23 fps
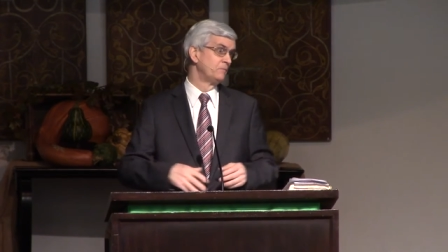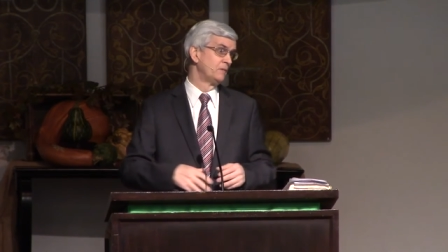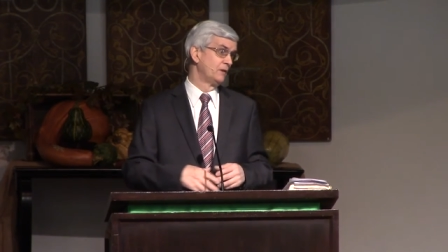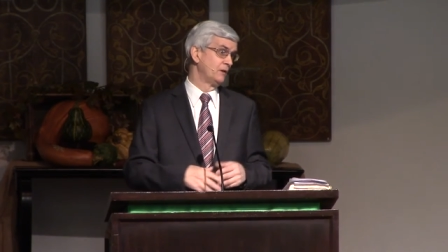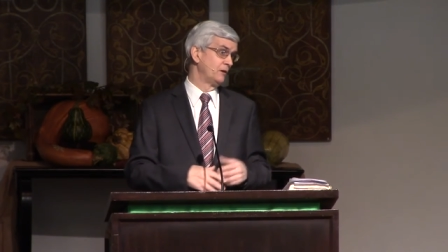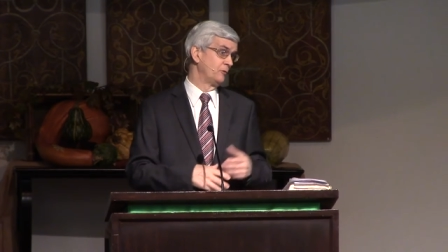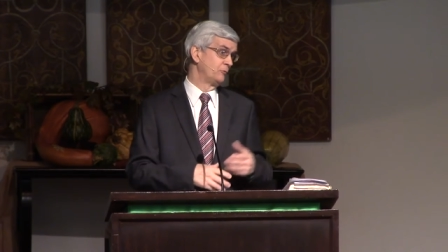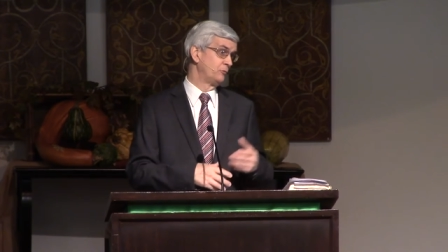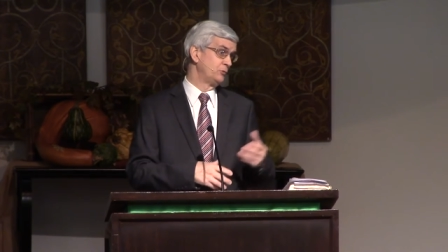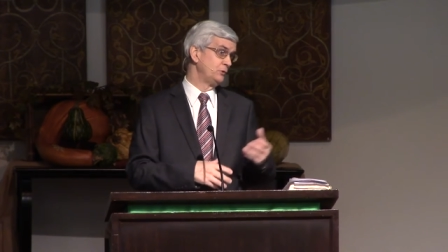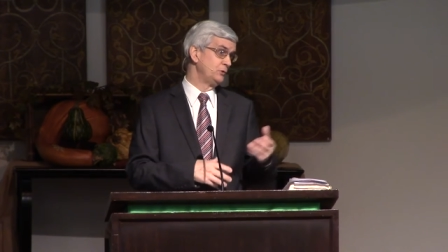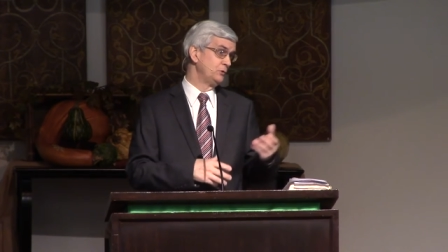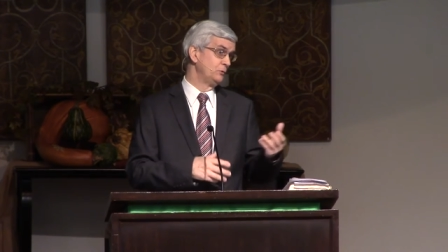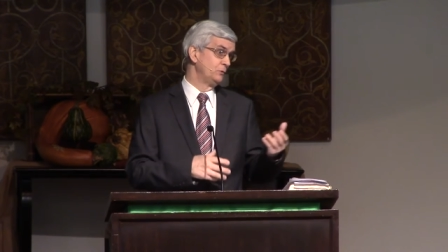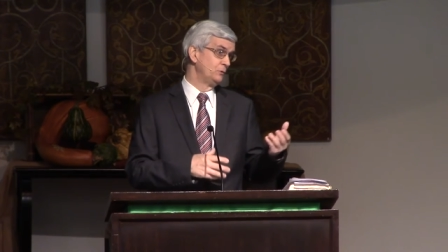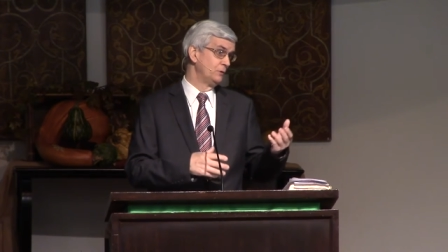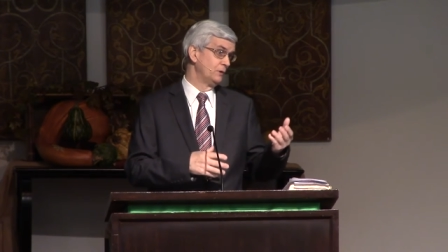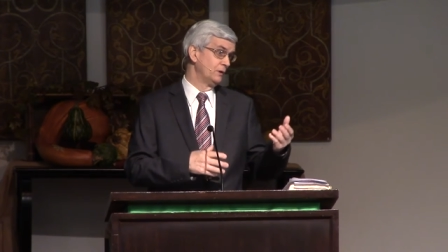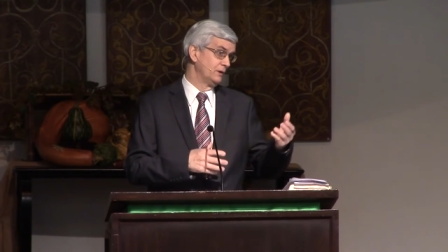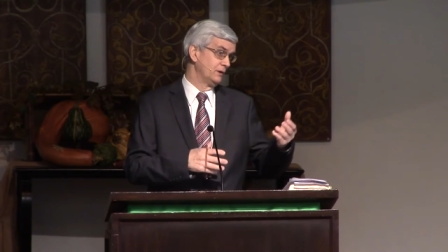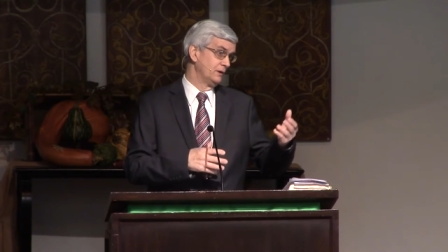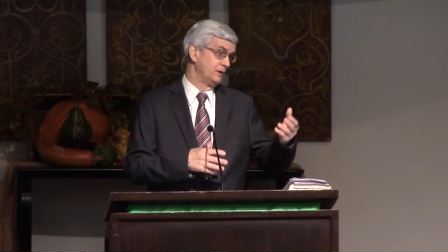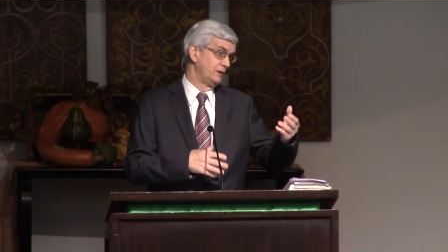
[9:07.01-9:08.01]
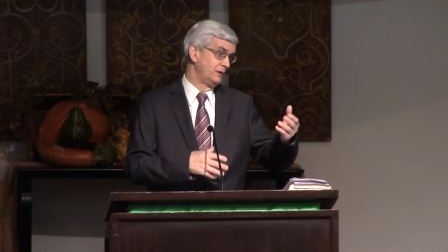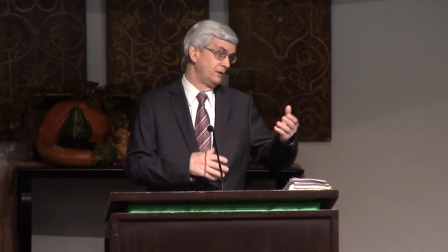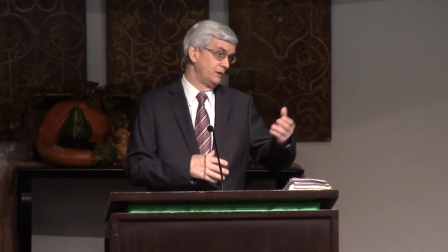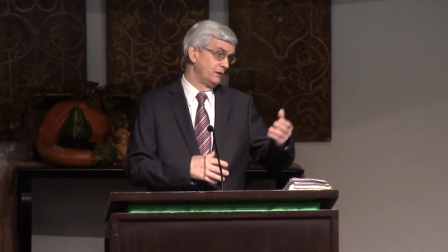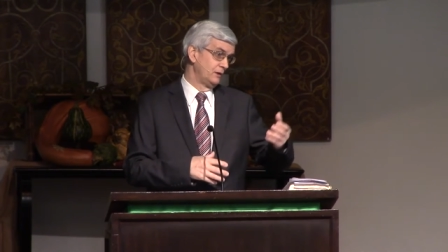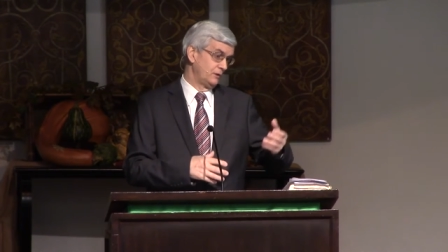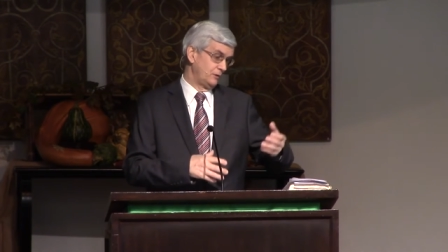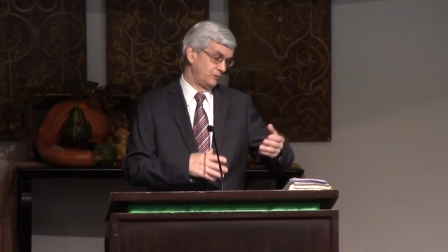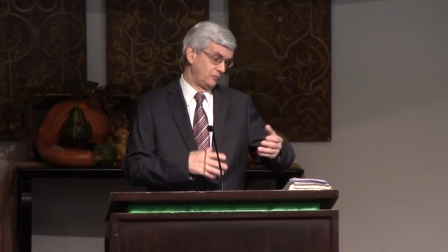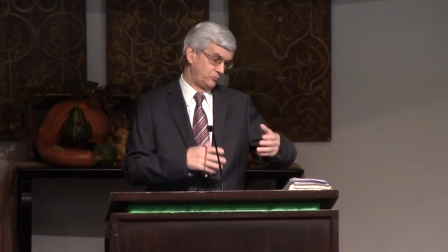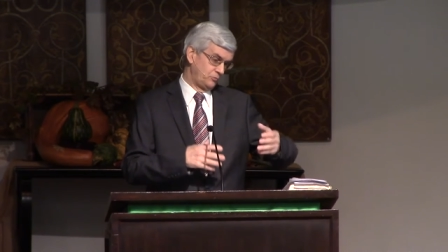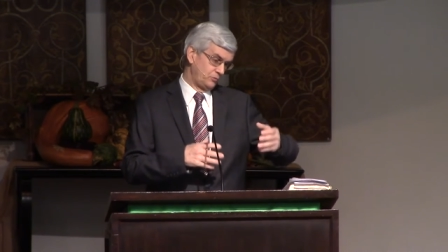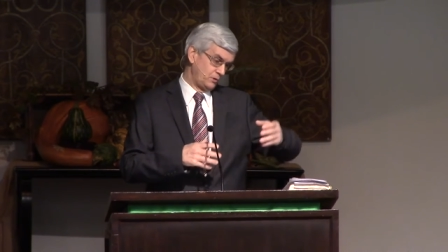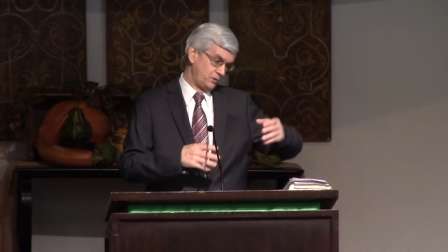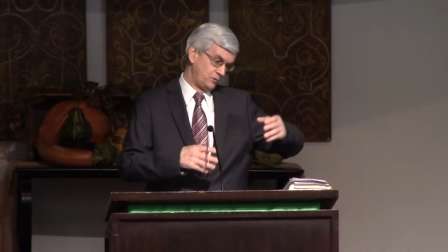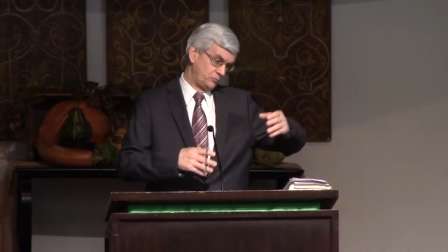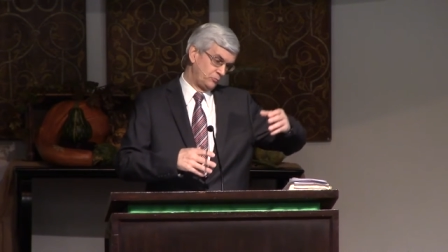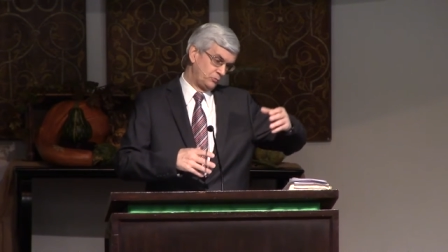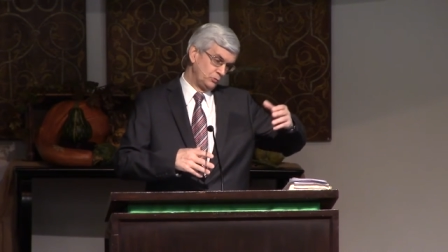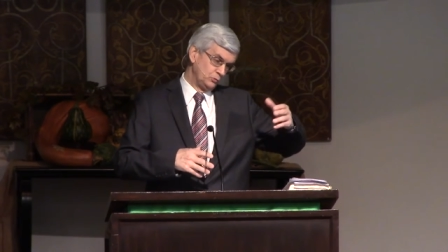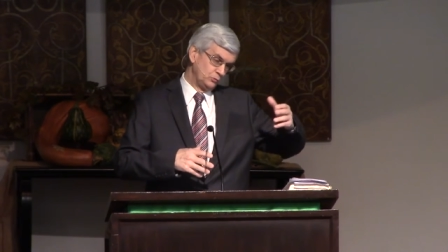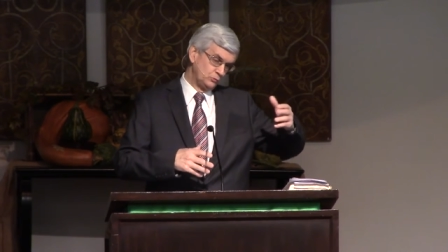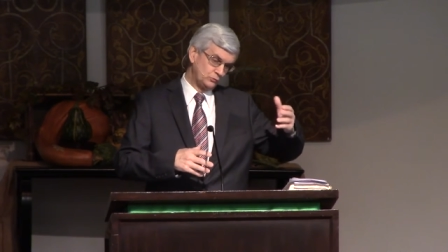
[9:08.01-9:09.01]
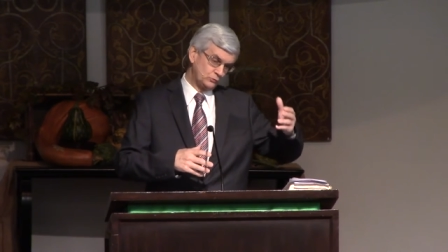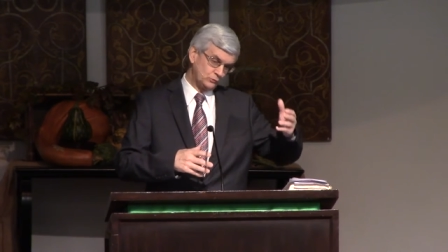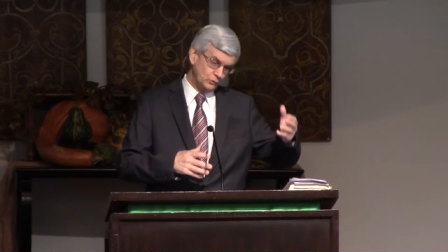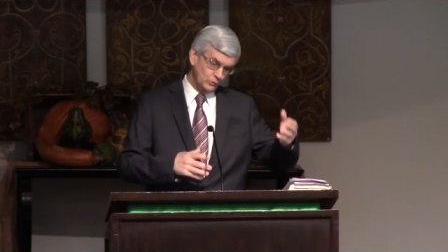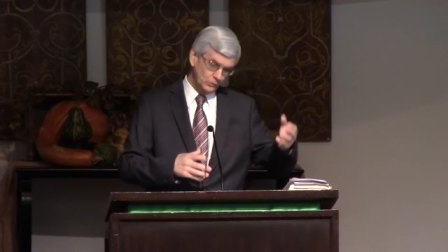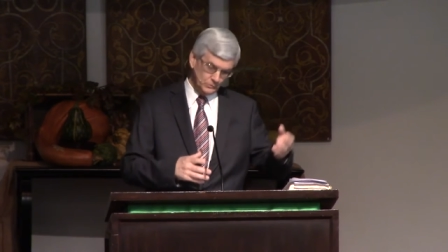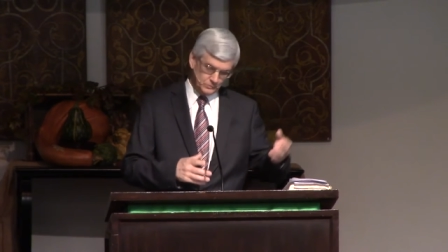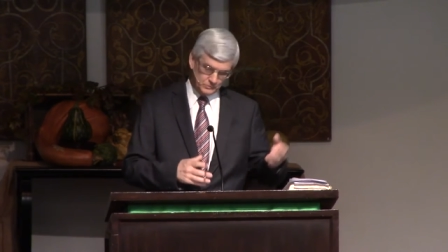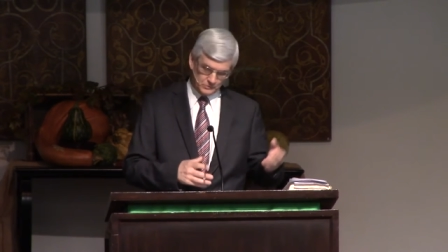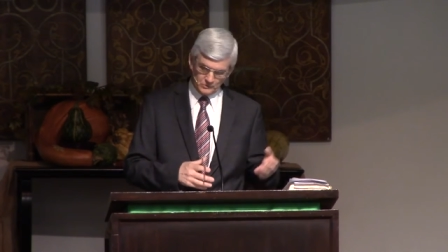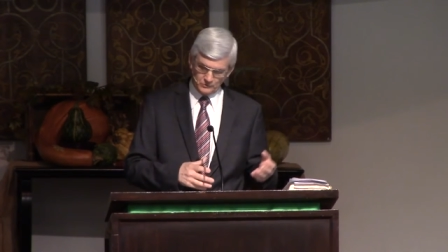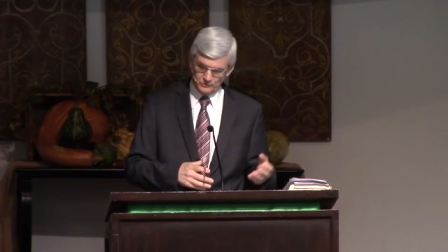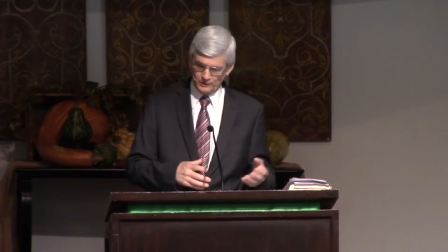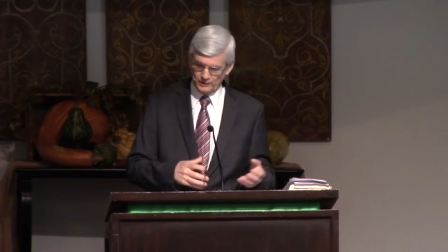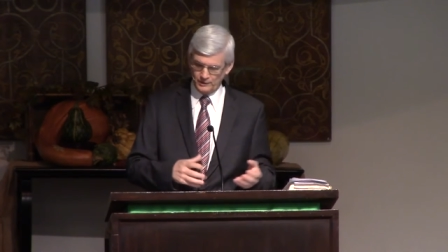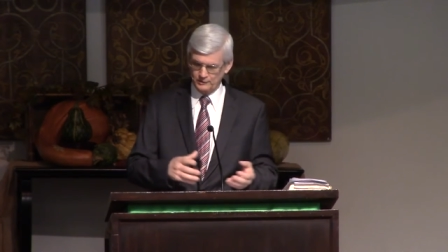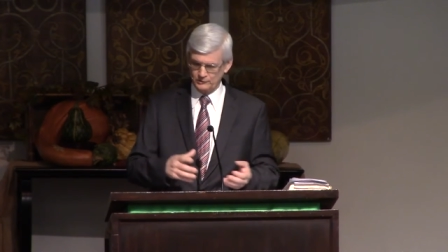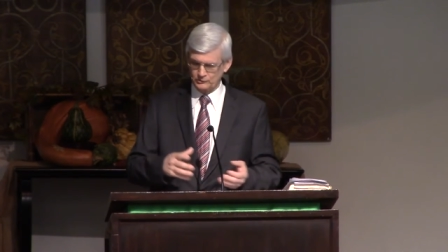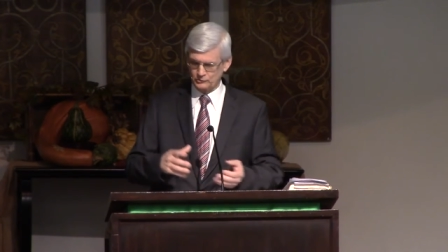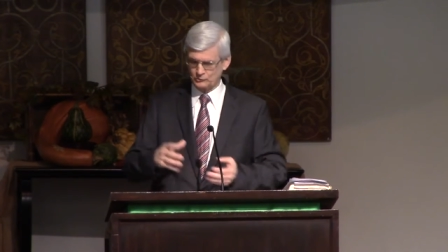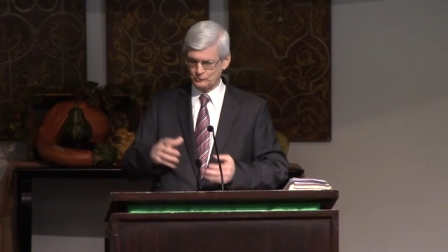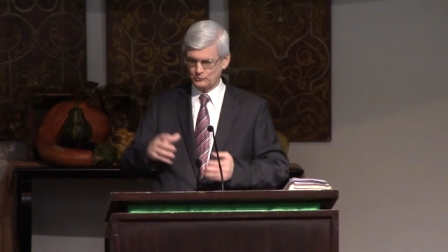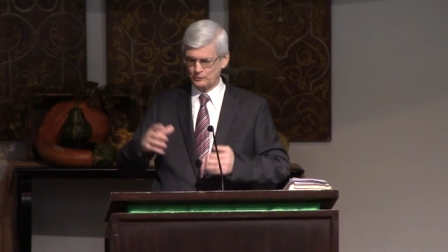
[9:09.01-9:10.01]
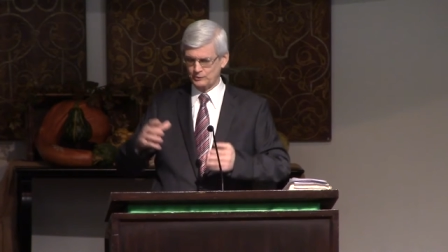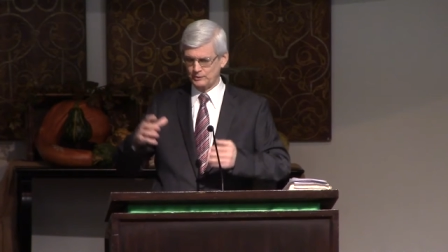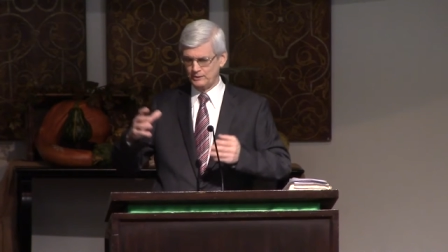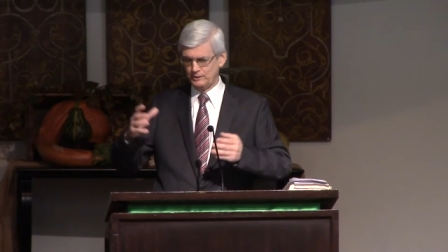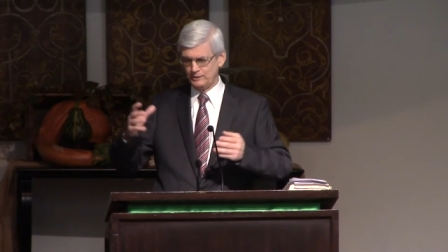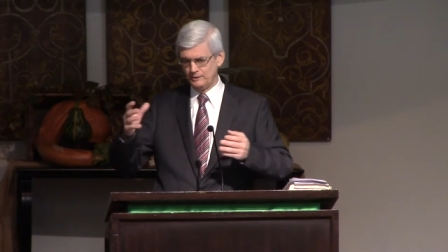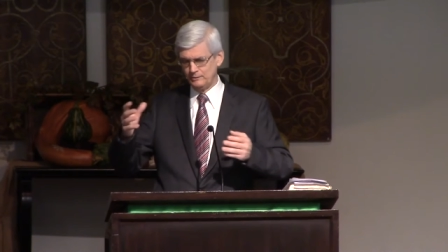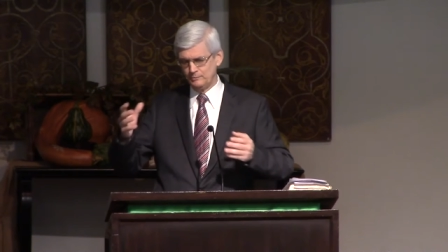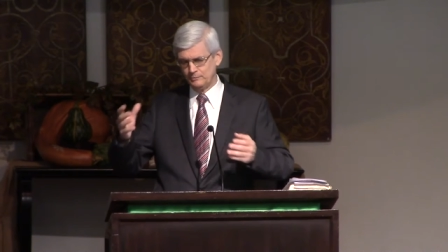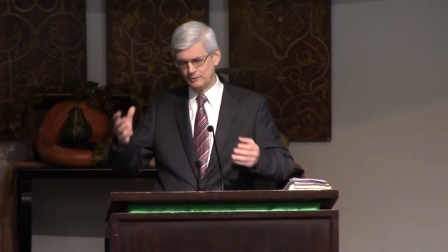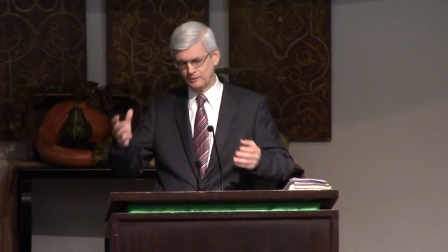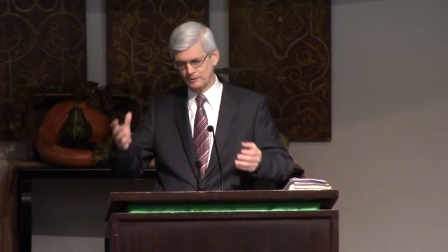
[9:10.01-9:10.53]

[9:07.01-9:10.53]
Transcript: a few uh, a, a, few scoops of ice cream,